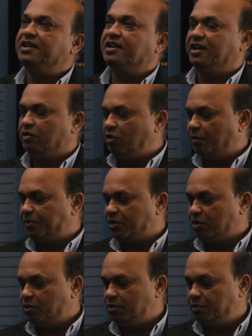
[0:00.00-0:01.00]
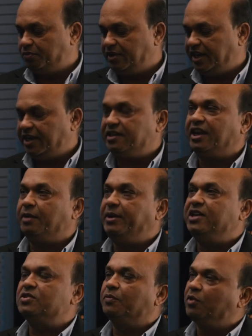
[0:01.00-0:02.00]
It can go up to 8
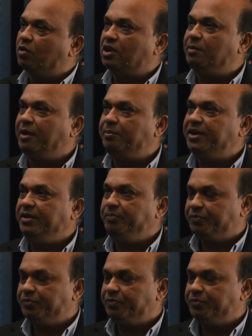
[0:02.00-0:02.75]
terabytes of local memory,